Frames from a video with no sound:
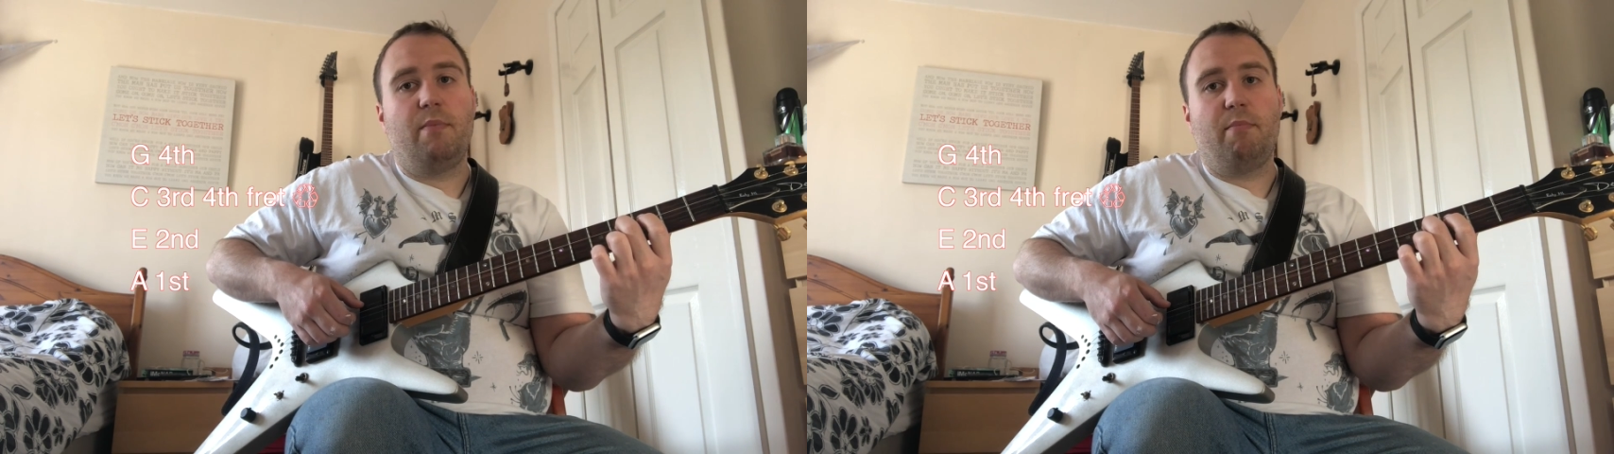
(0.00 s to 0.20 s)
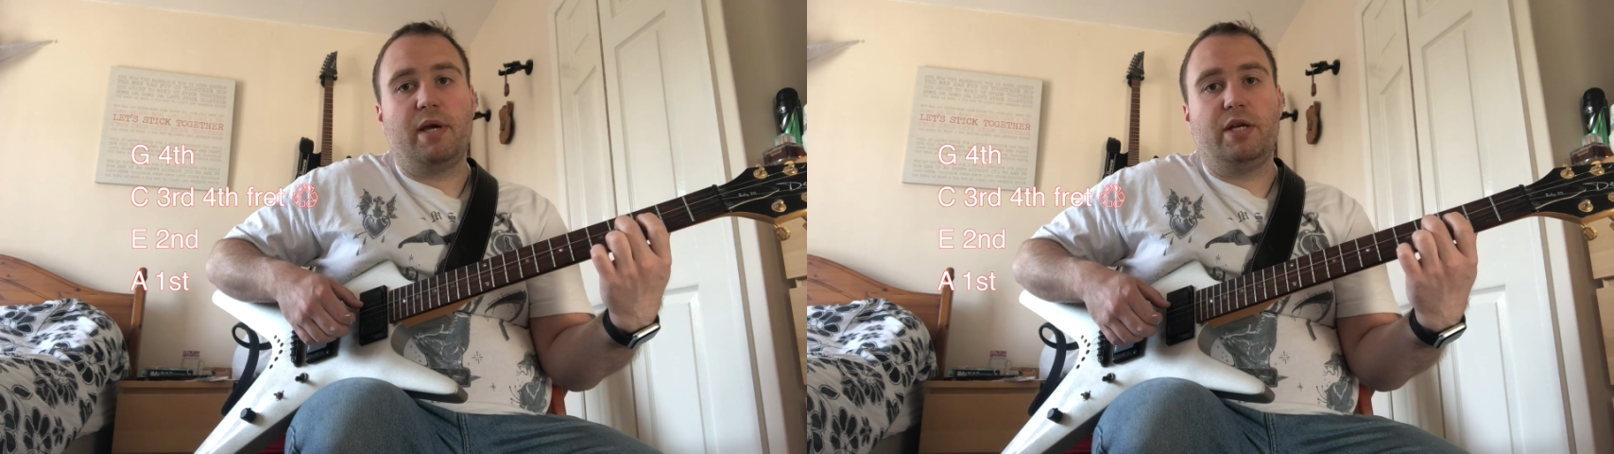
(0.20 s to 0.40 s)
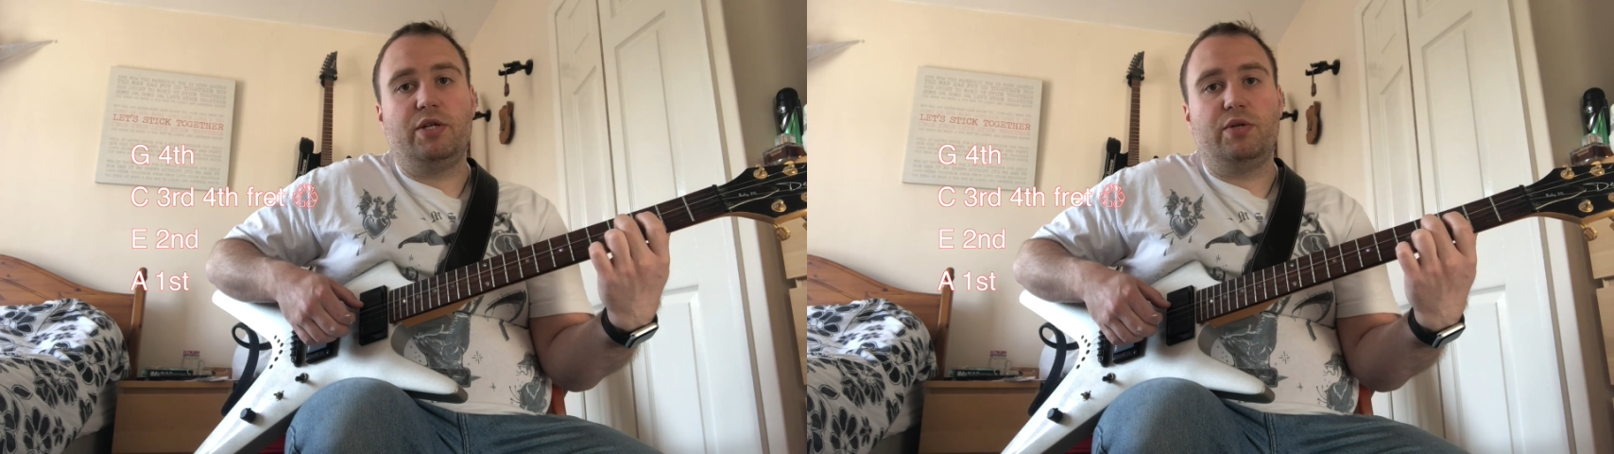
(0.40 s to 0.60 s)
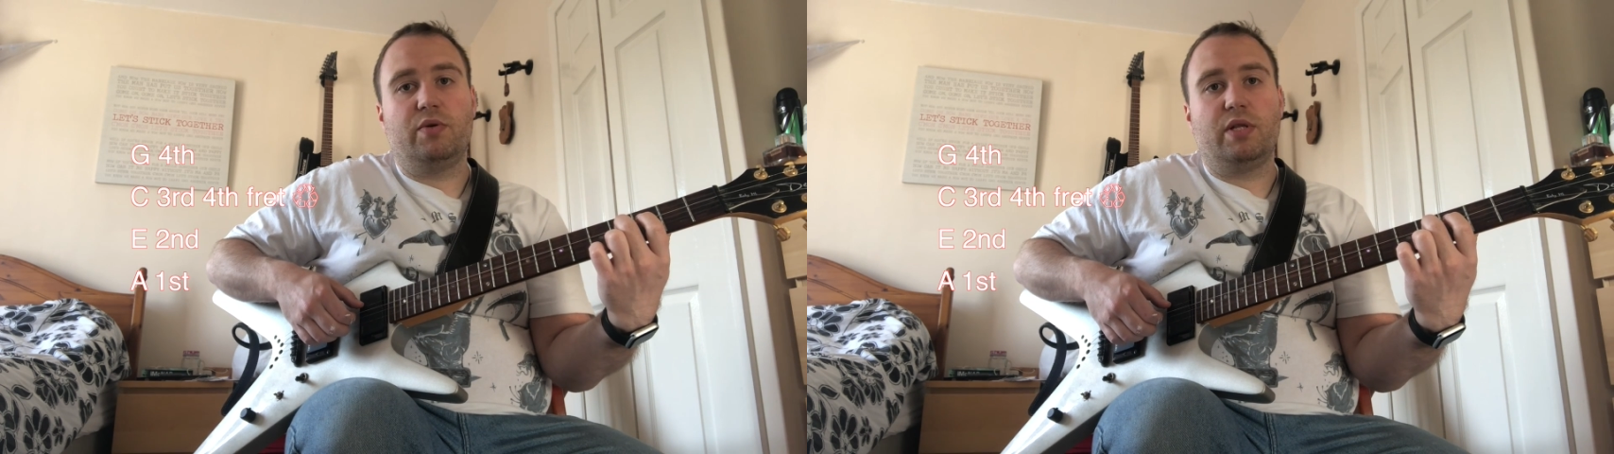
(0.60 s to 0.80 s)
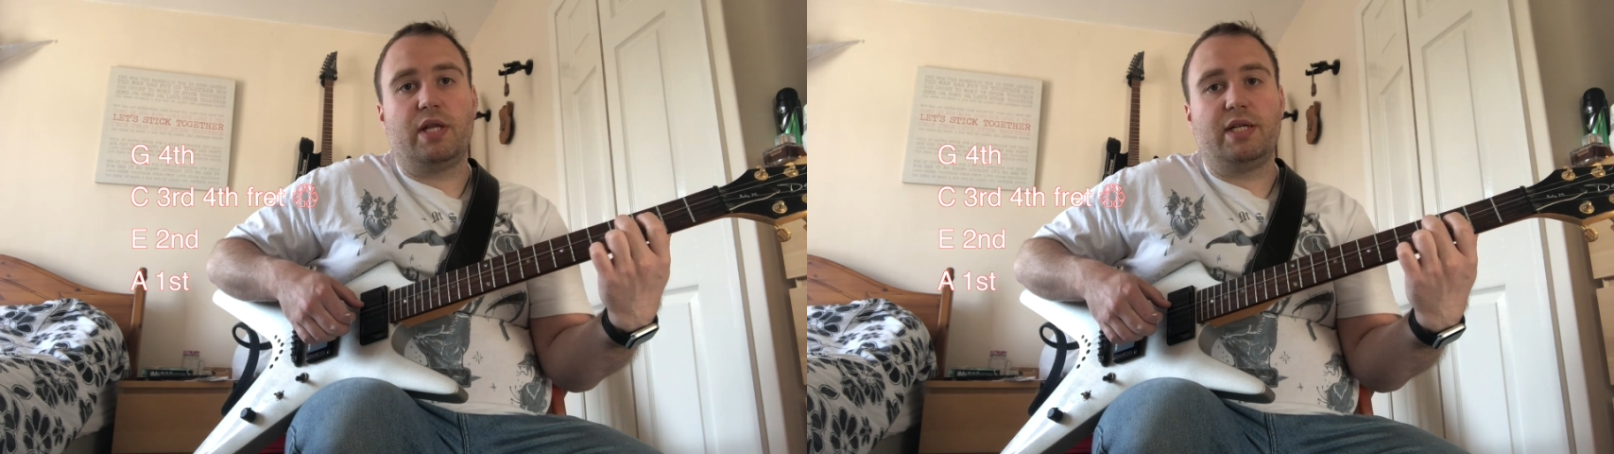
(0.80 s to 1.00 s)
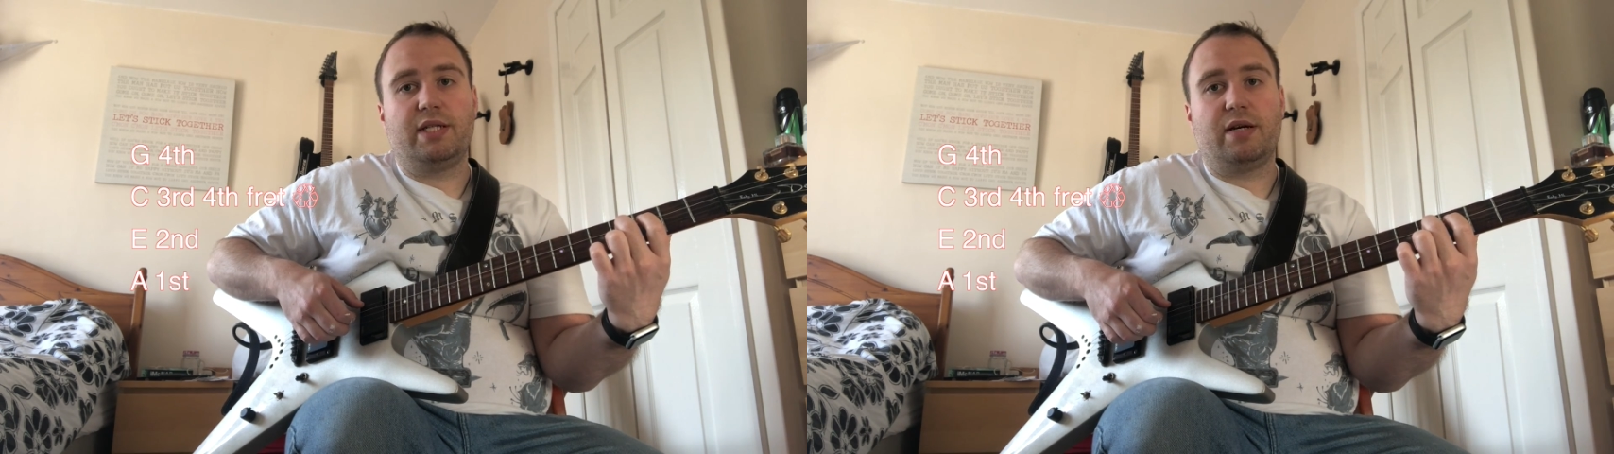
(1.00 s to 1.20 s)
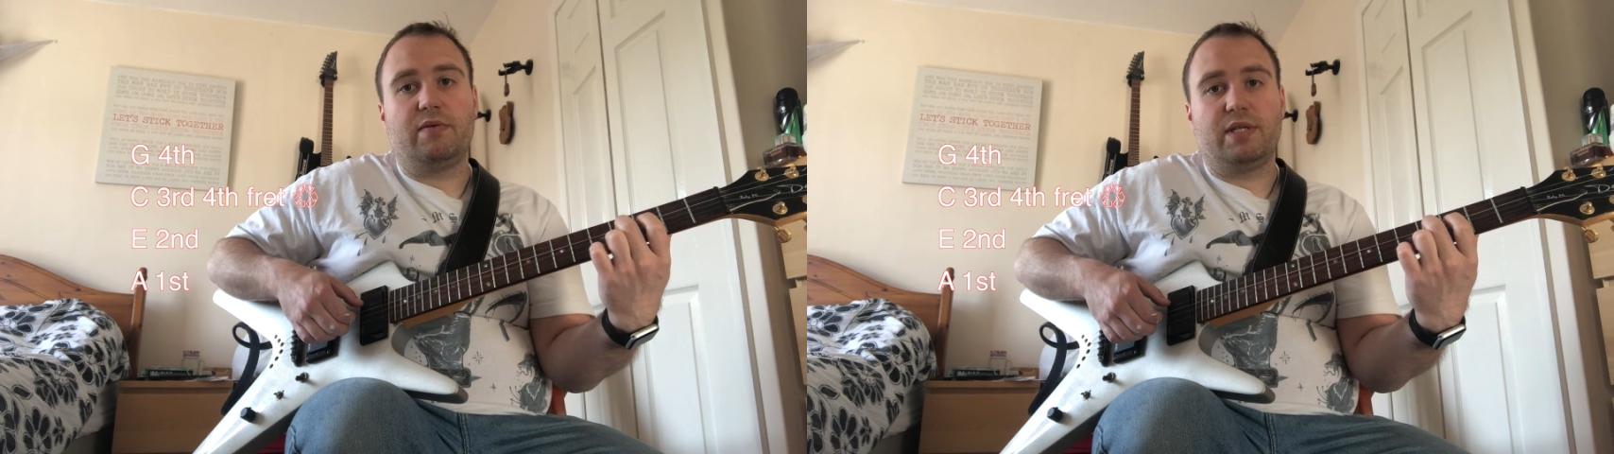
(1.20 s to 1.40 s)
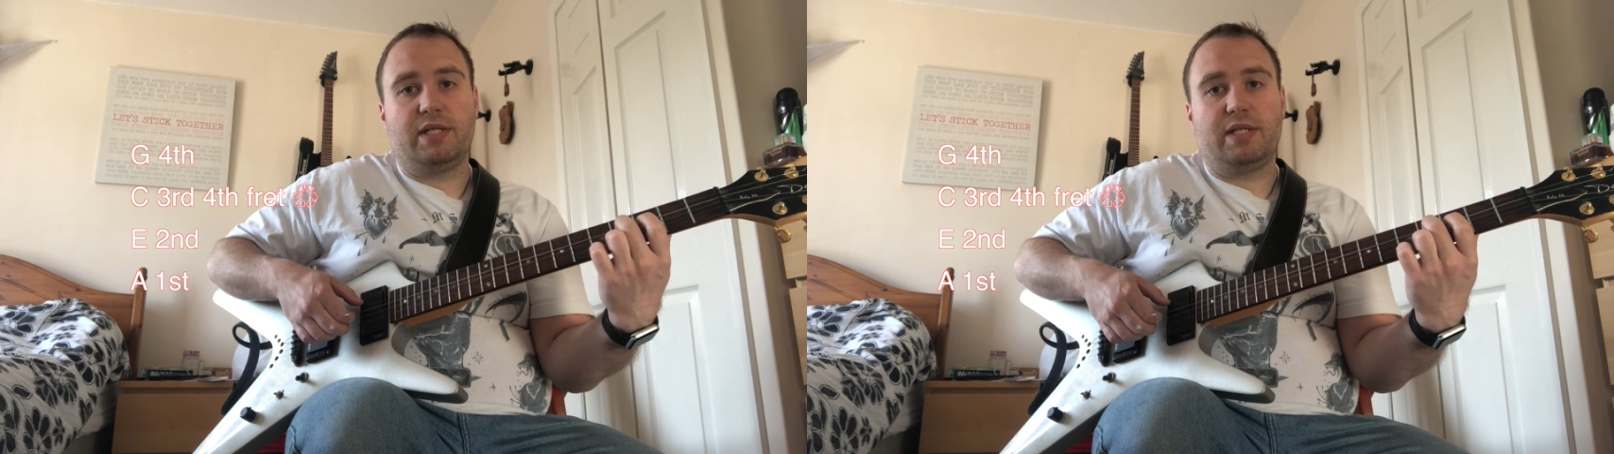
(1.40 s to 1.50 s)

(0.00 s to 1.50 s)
making sure that they sound the